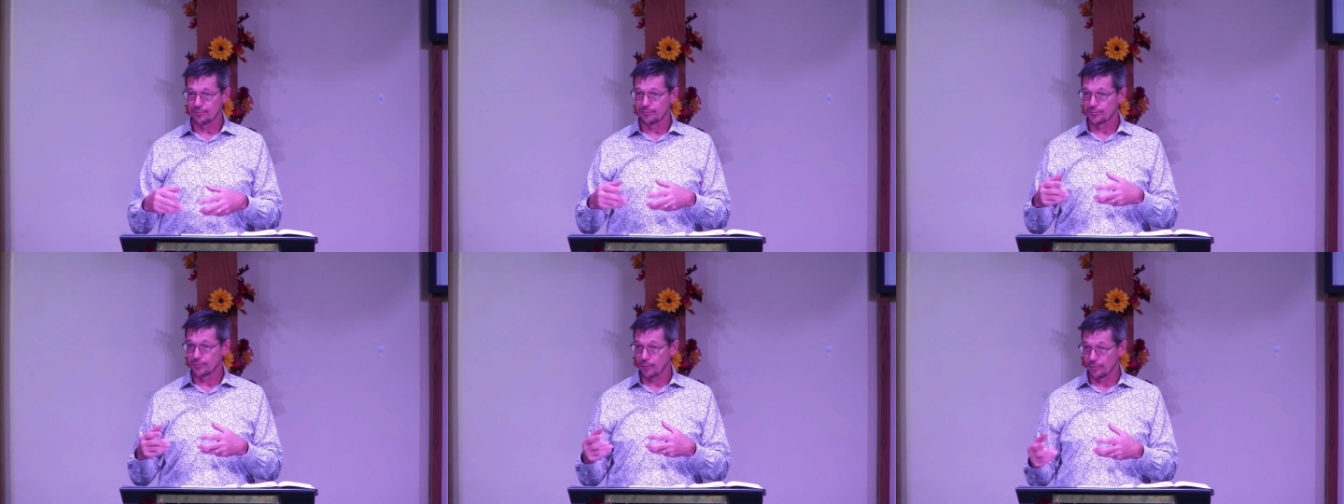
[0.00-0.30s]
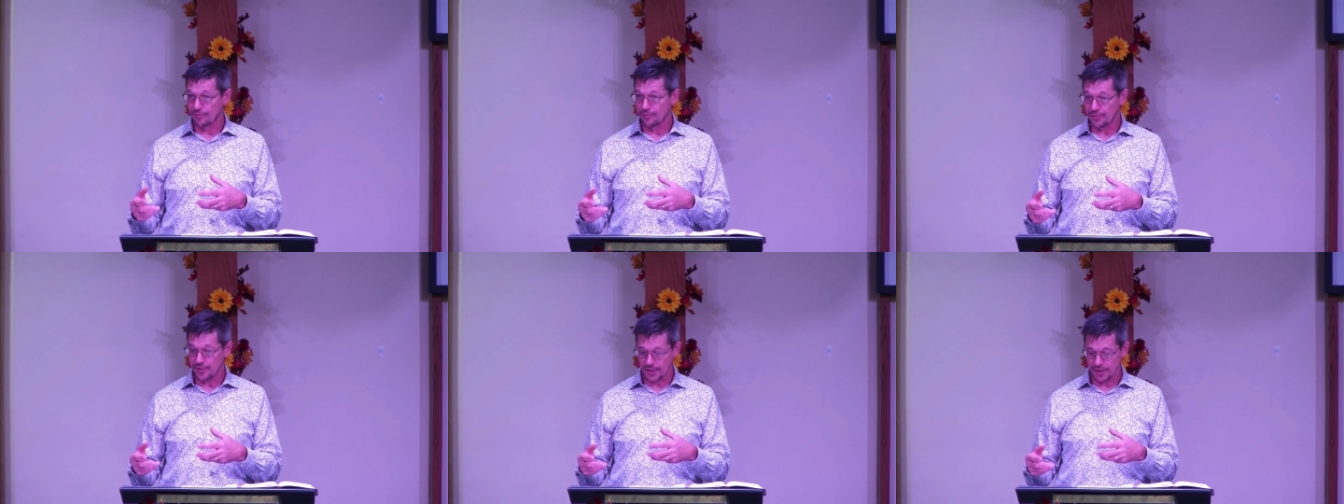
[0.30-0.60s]

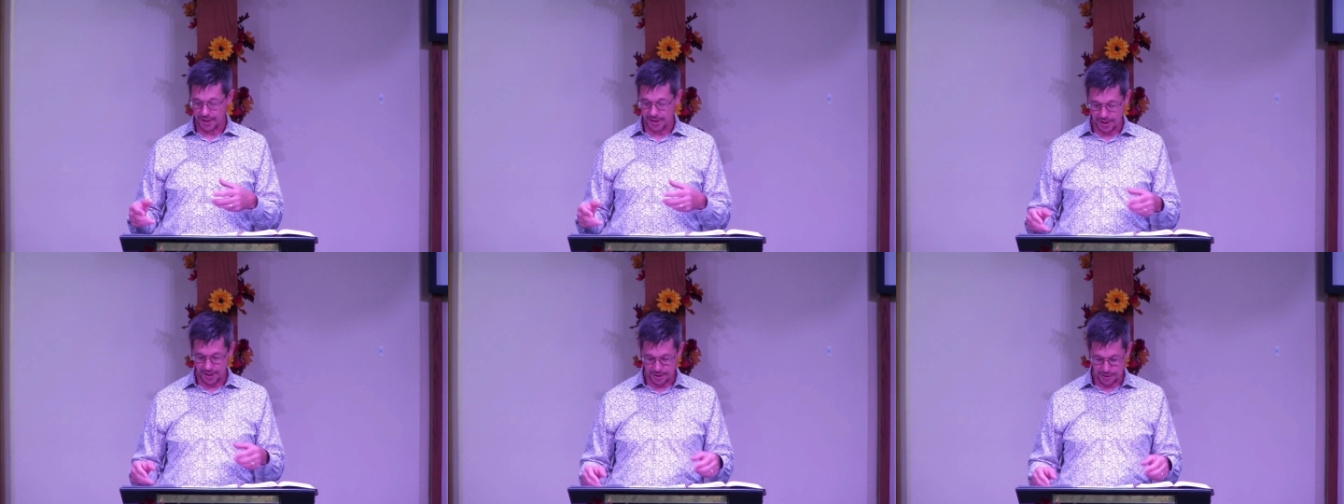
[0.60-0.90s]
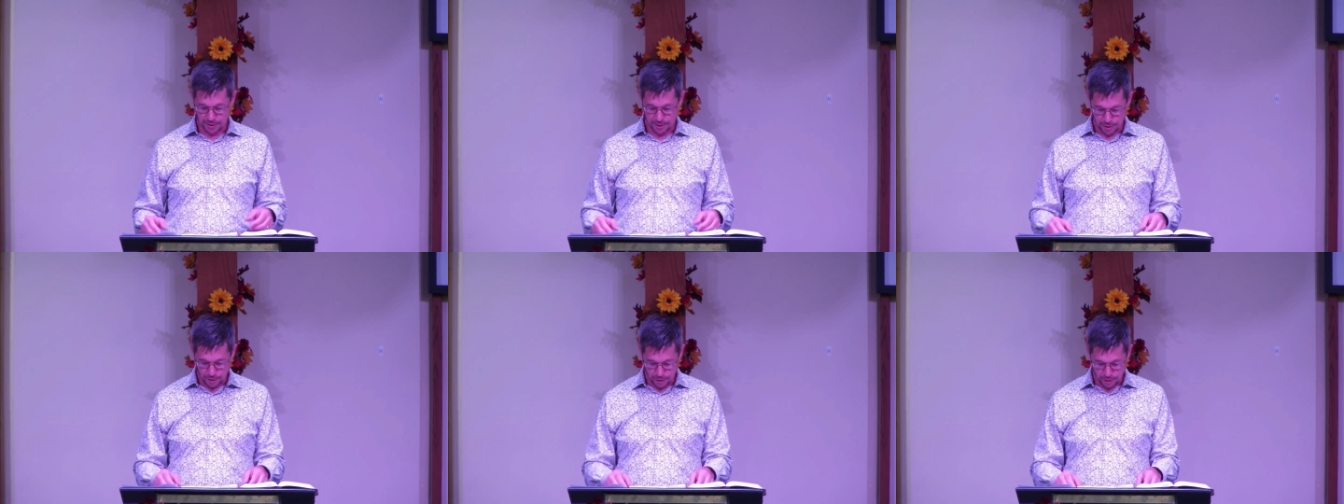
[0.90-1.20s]
fulfilling
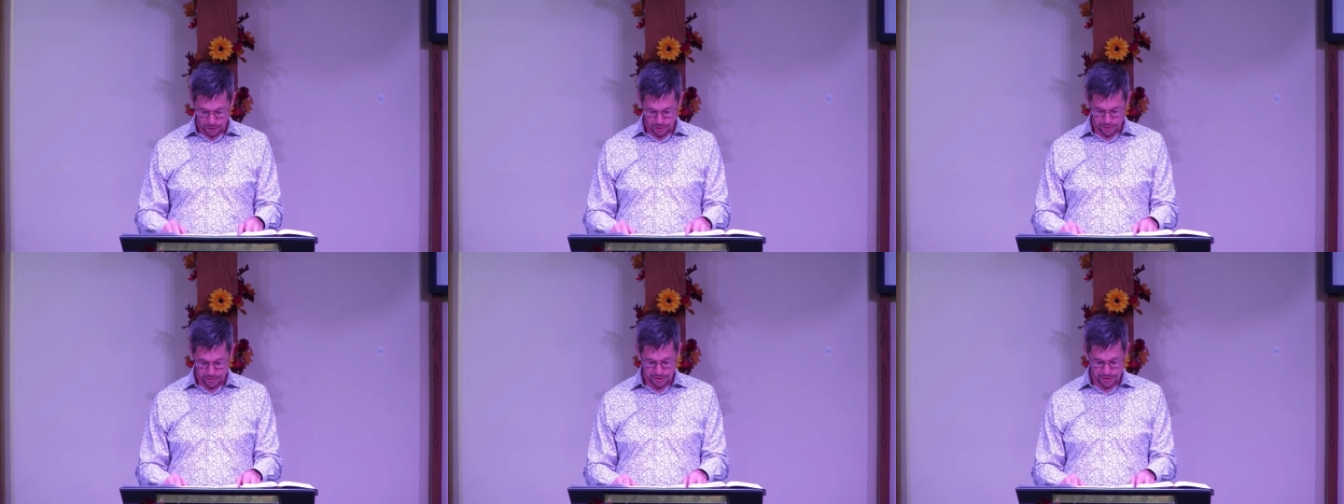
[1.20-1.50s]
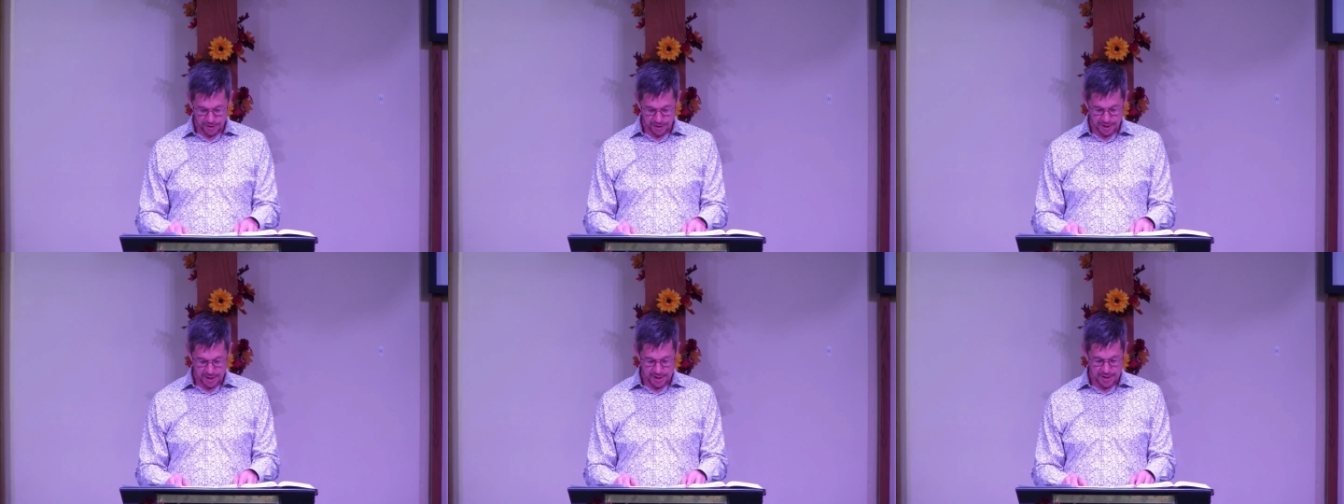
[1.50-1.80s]

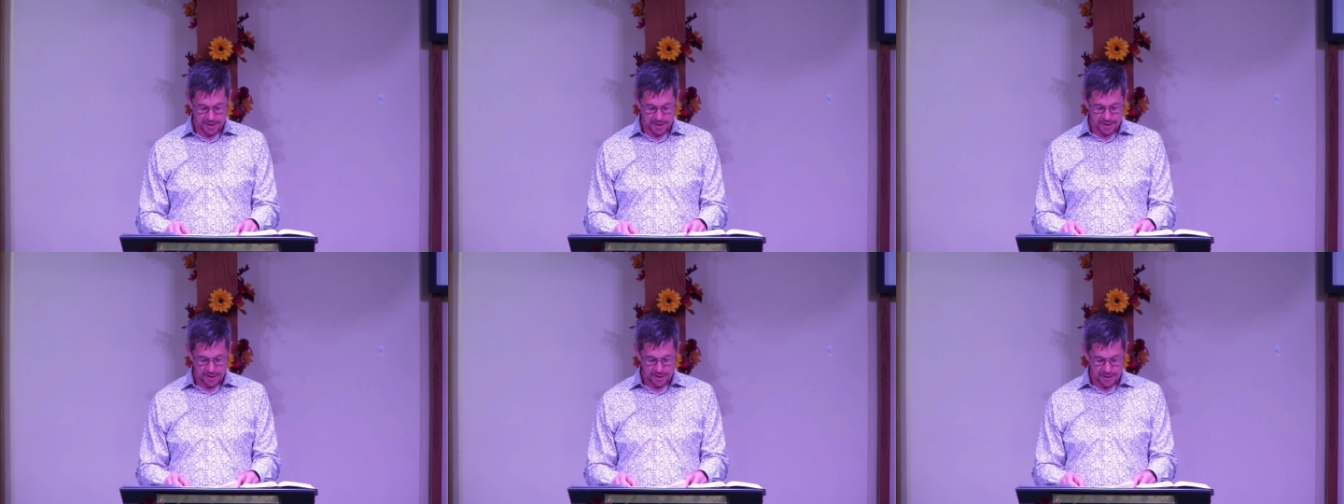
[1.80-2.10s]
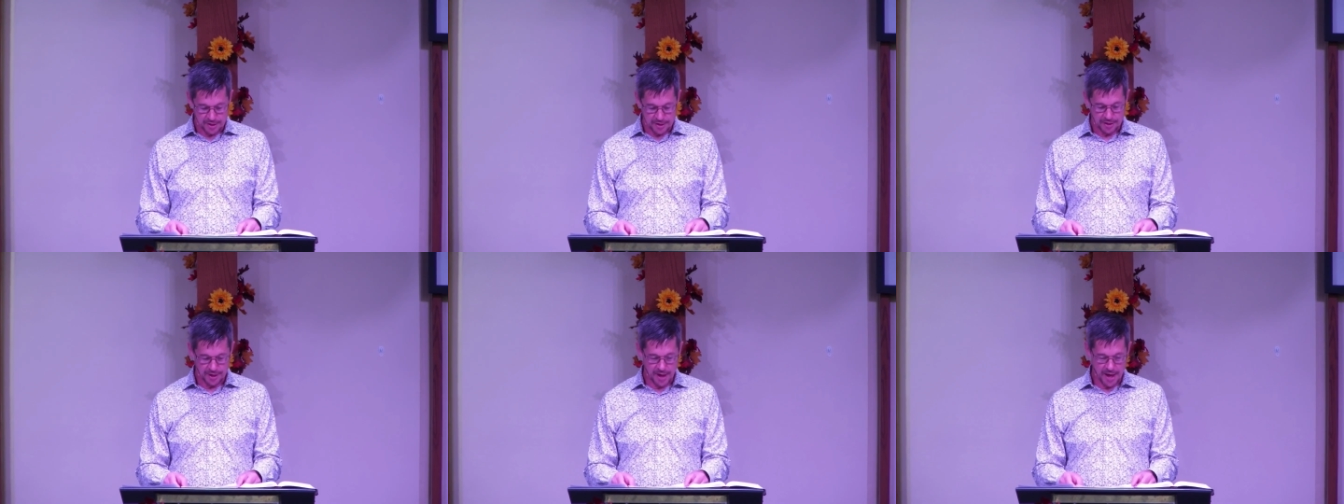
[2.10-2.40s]
earthly
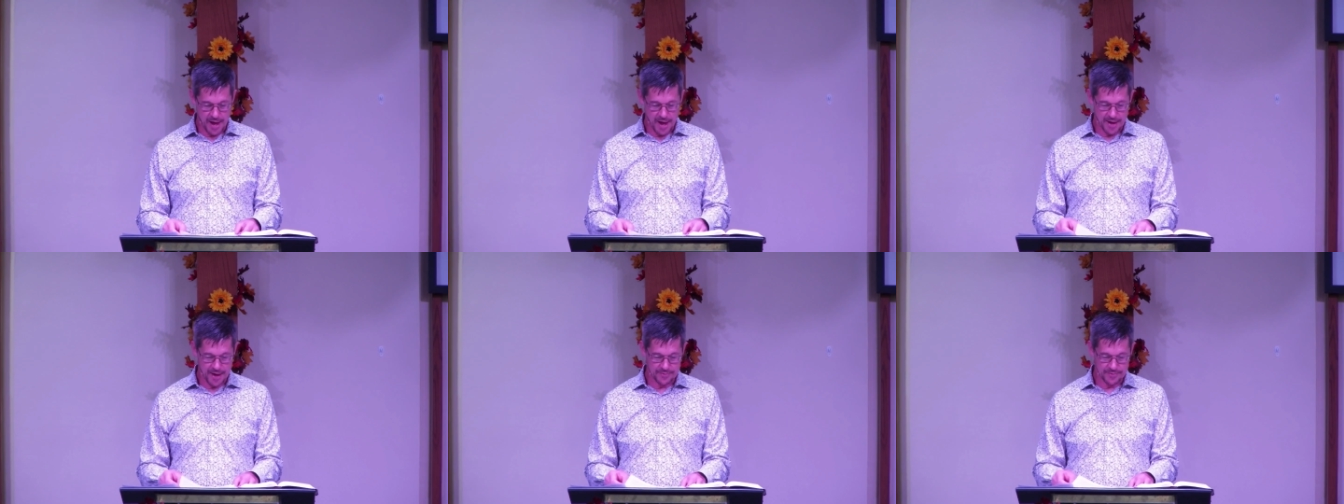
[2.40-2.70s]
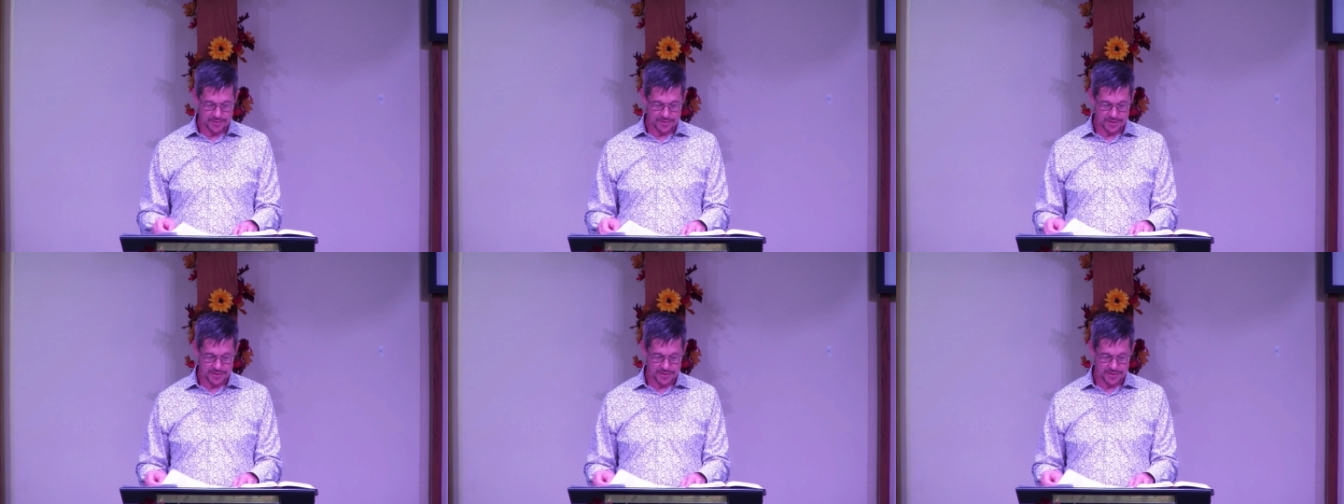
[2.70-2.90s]
lives.